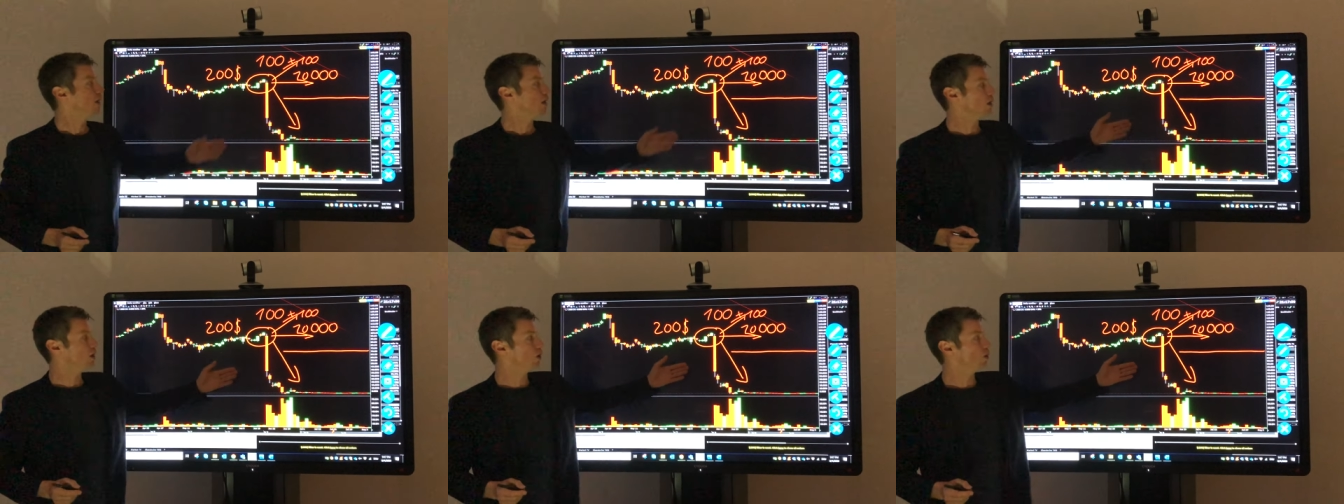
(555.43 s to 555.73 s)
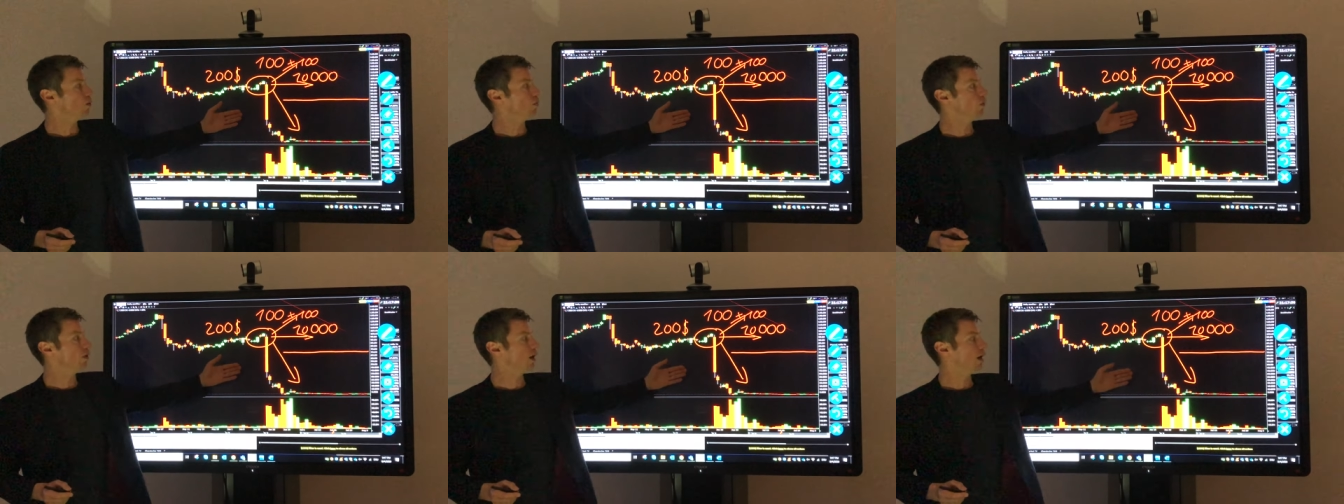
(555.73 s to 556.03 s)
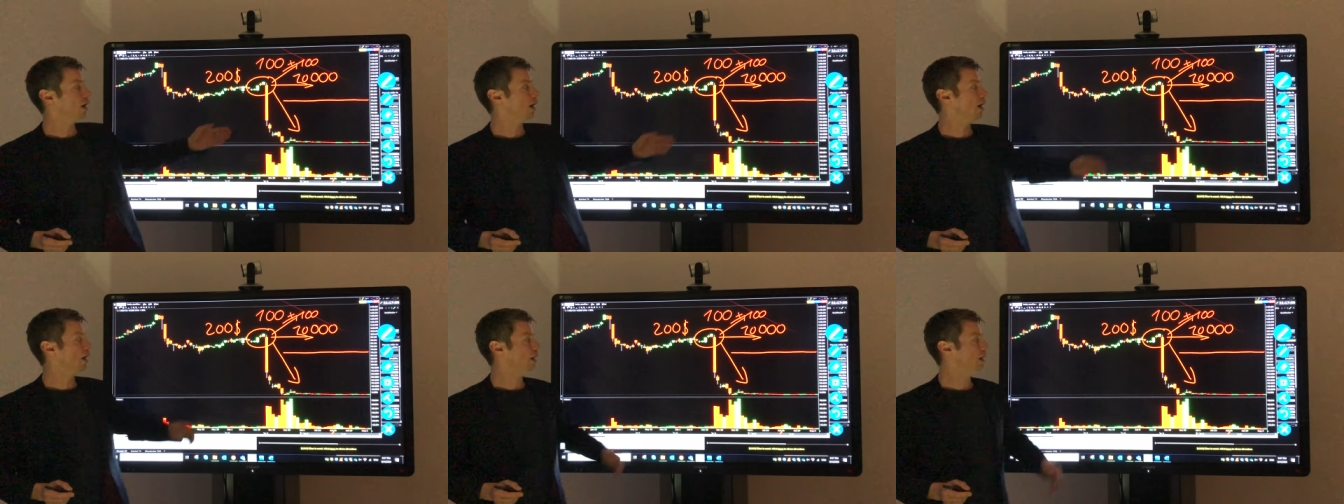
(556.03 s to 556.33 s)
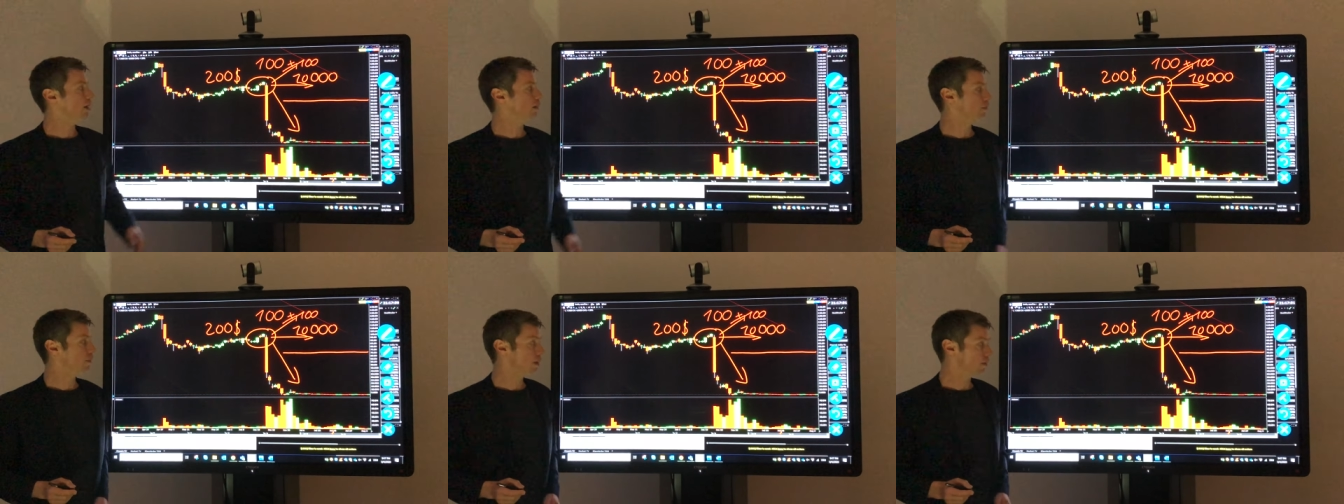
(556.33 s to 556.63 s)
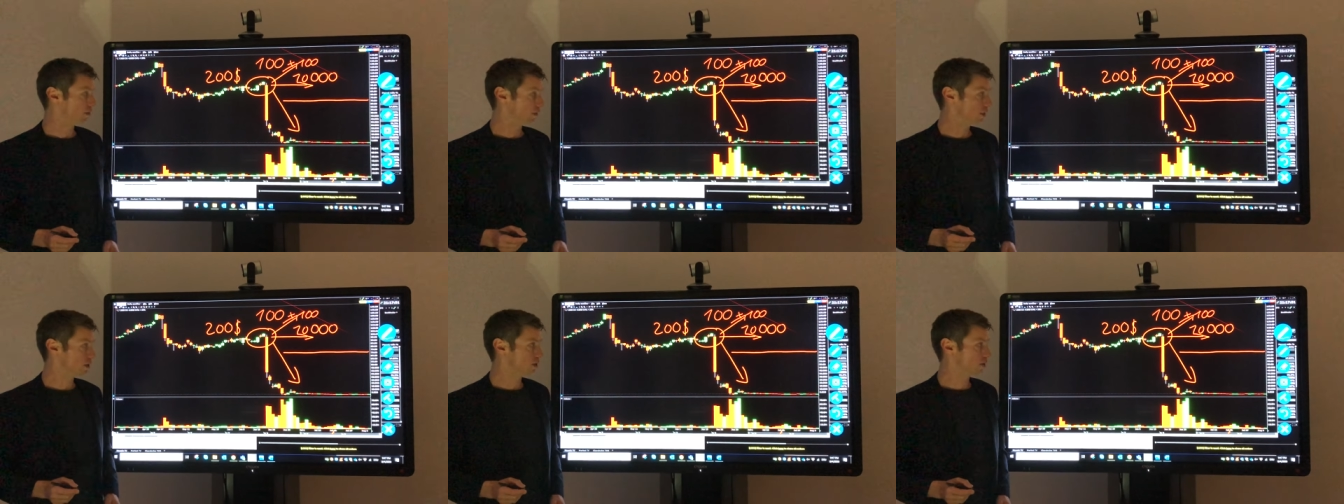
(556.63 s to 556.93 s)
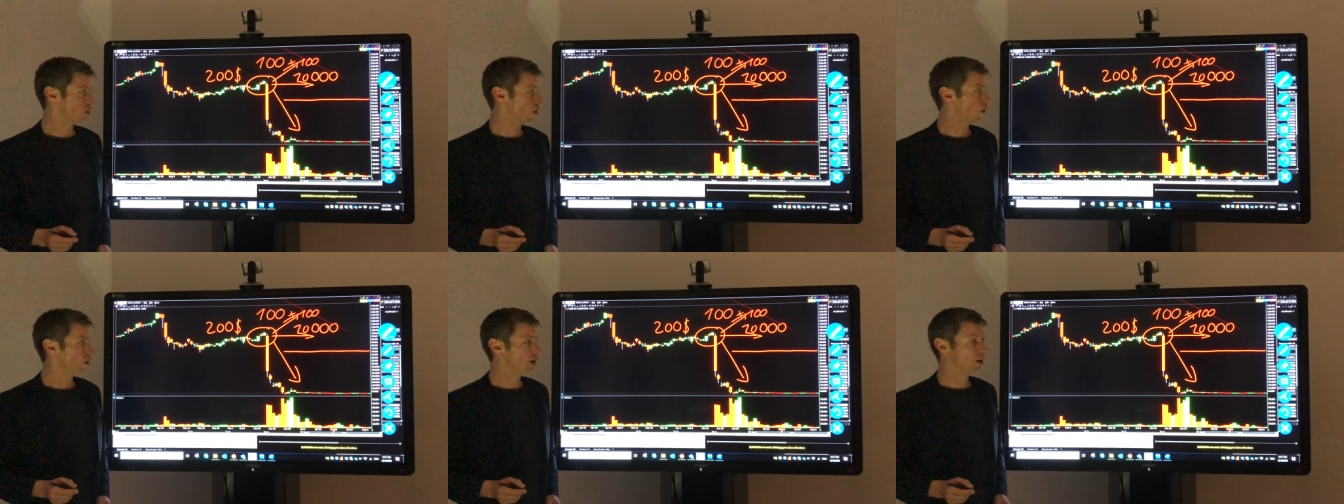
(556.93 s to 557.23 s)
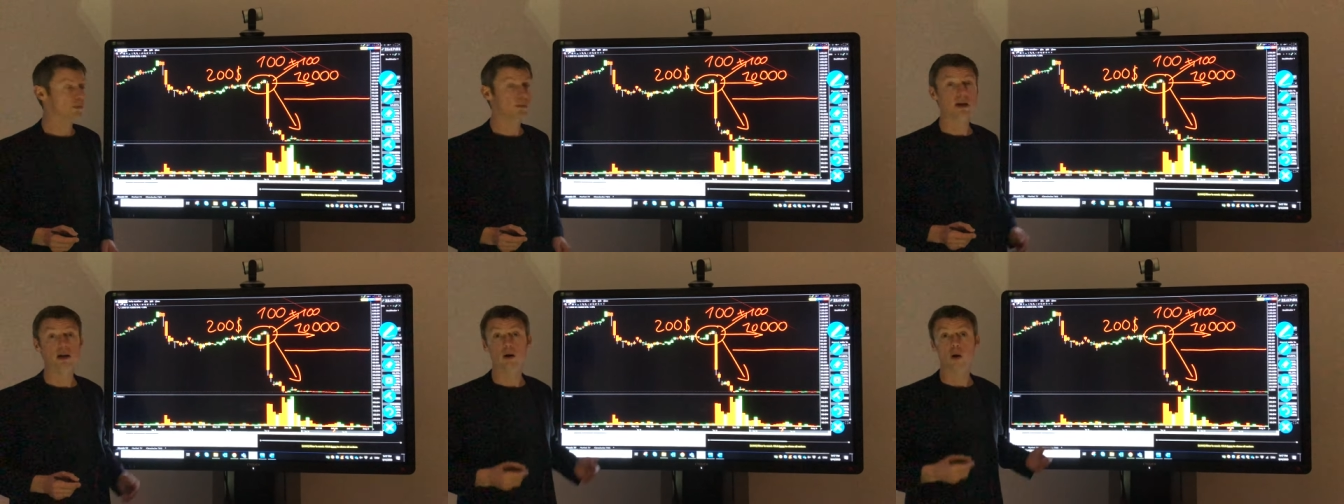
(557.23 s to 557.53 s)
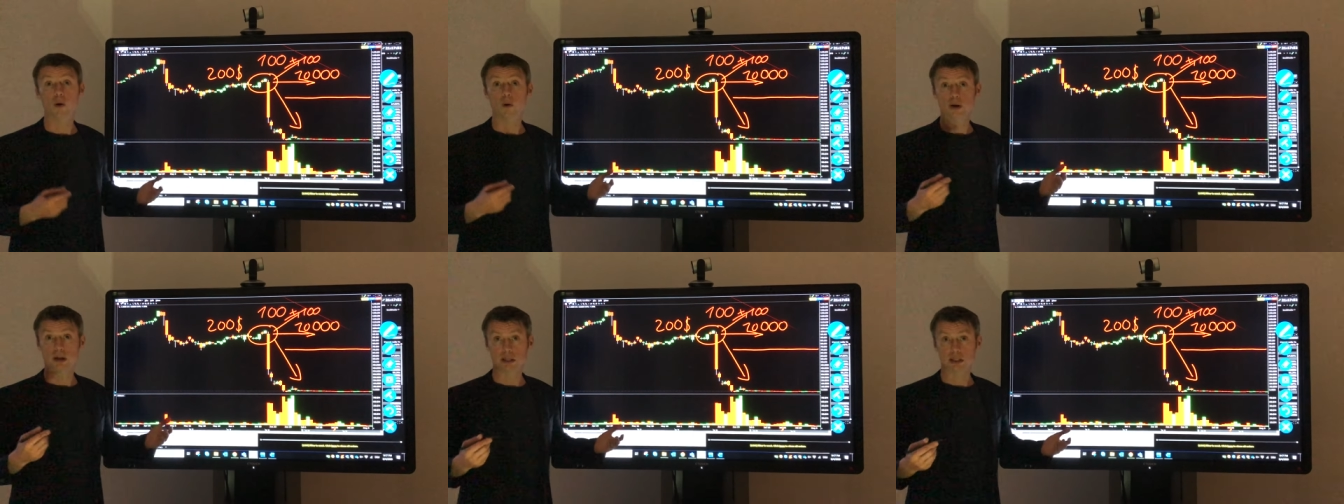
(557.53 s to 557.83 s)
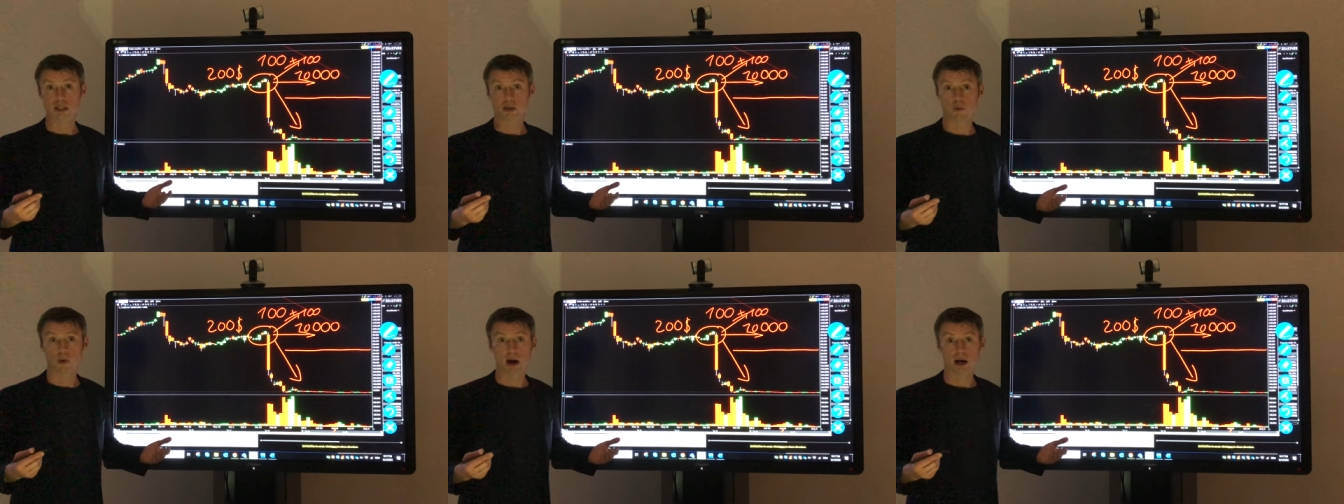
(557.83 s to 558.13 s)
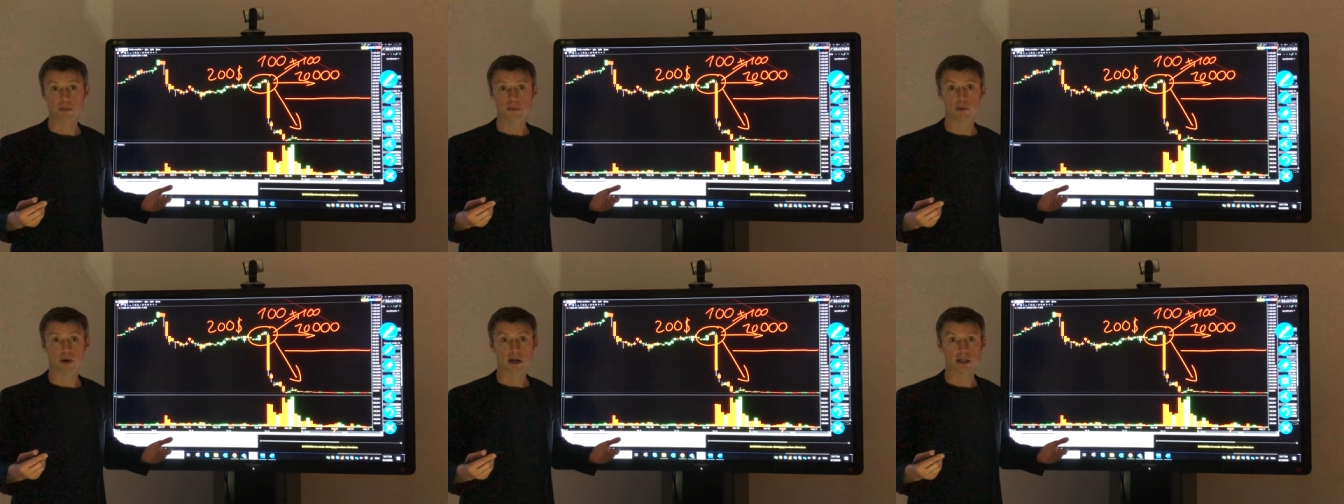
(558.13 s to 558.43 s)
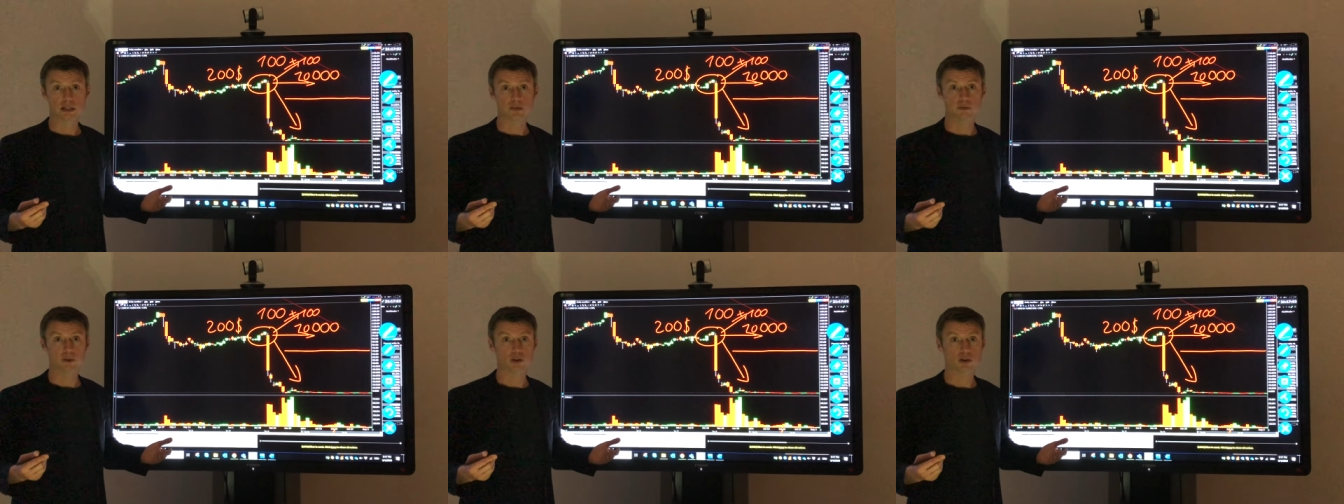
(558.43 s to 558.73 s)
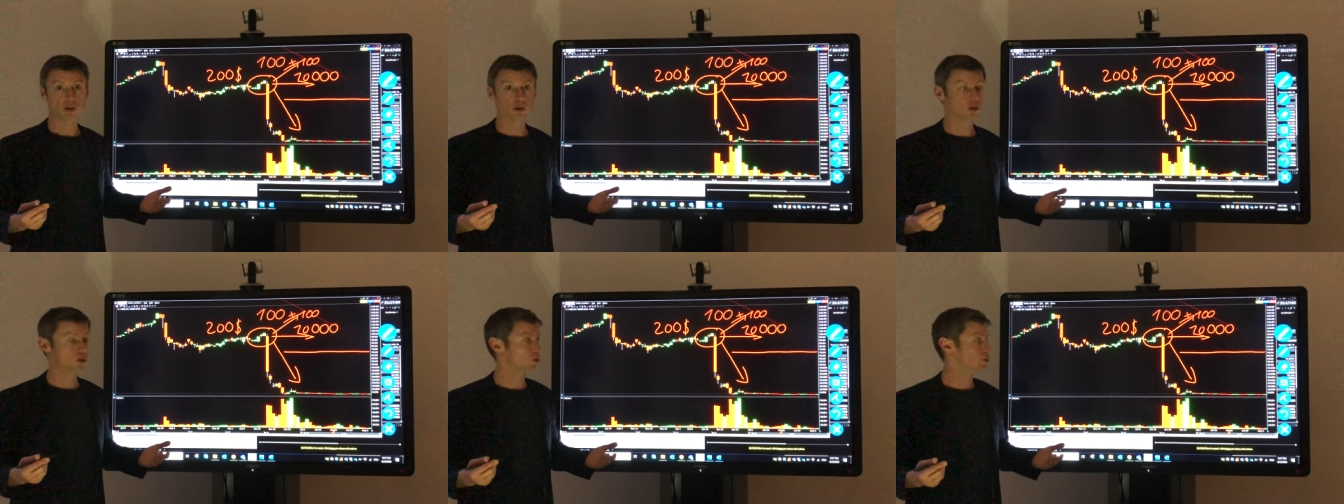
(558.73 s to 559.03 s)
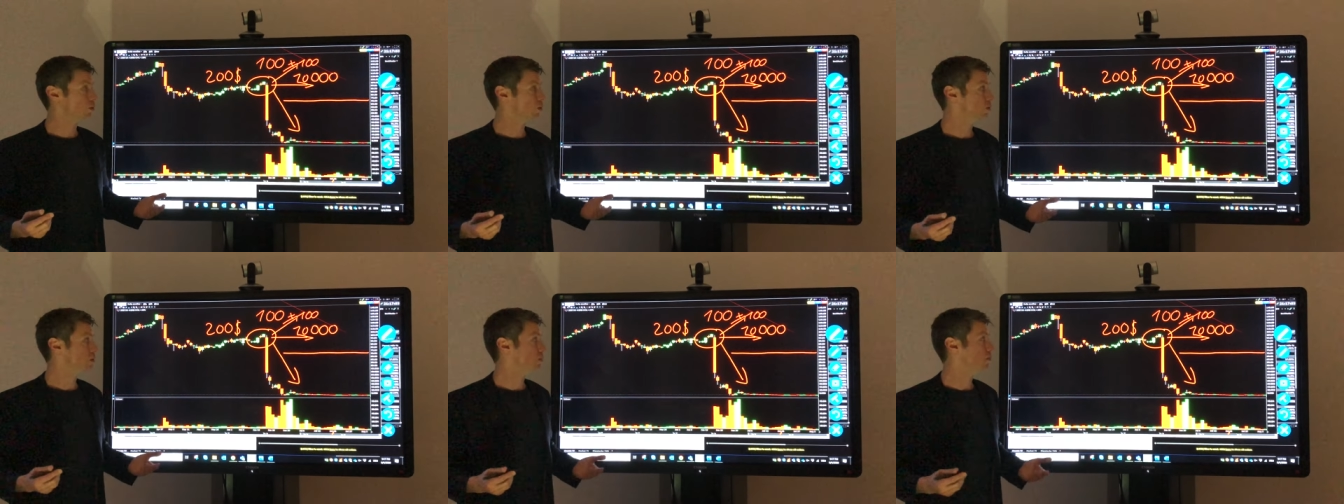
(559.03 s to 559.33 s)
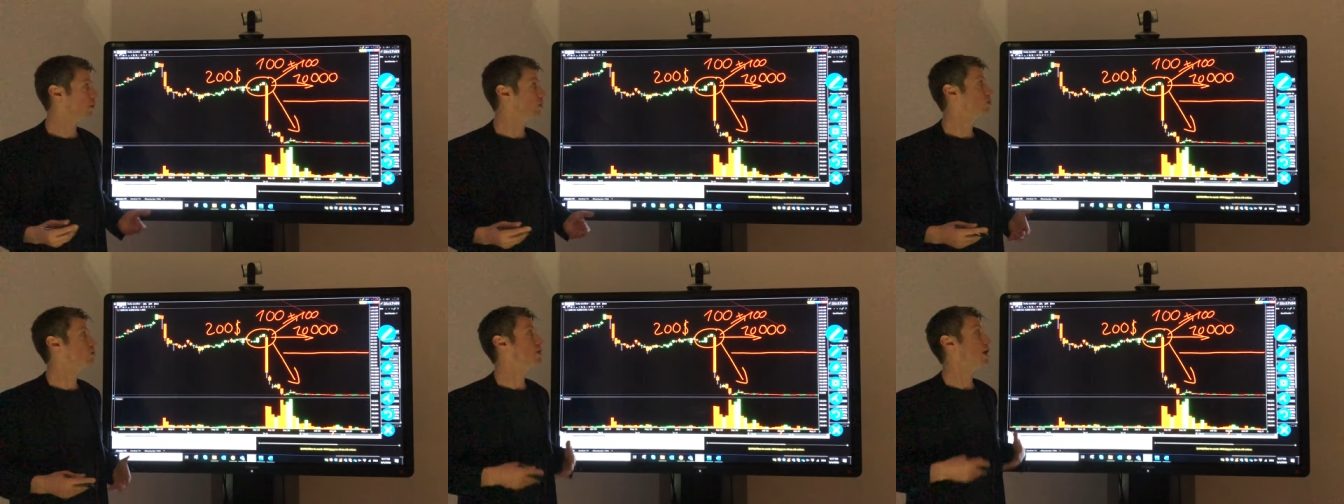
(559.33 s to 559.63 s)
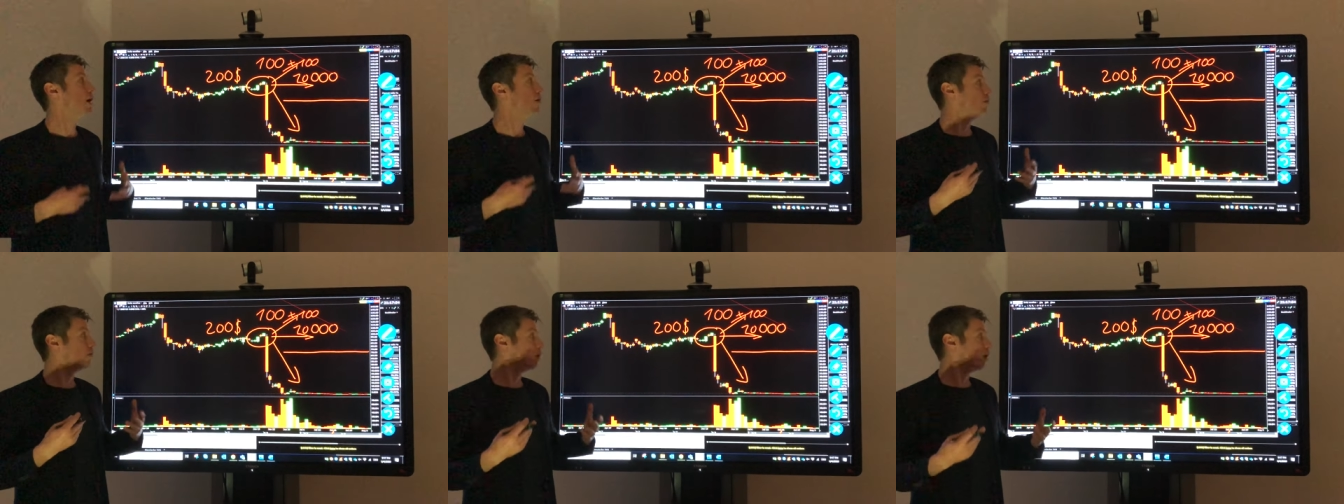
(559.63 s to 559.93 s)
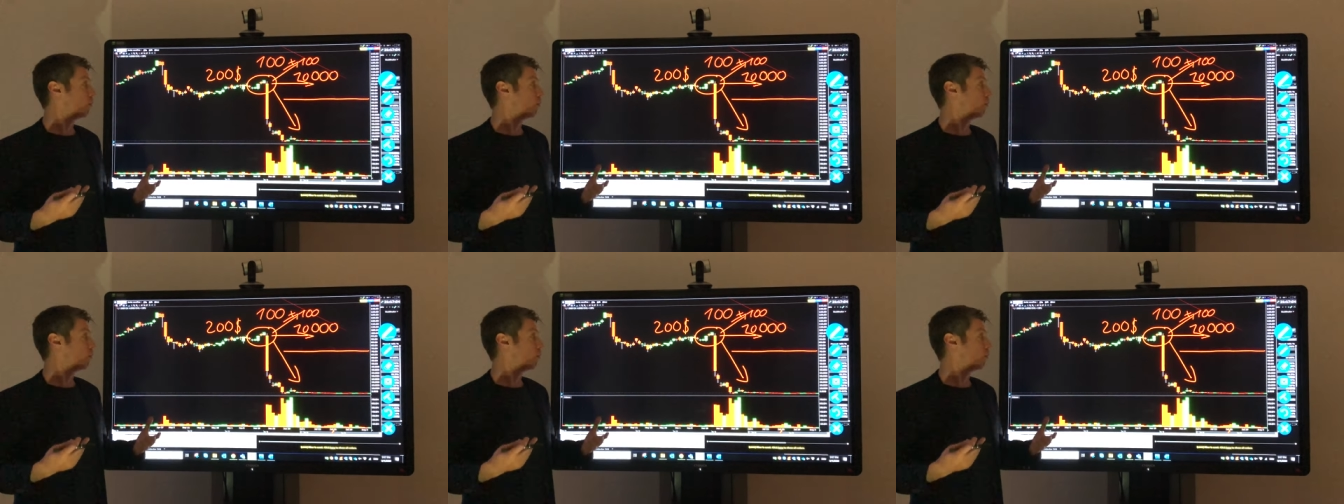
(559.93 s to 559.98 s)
You will, if it's going below the strike price which you choose, because every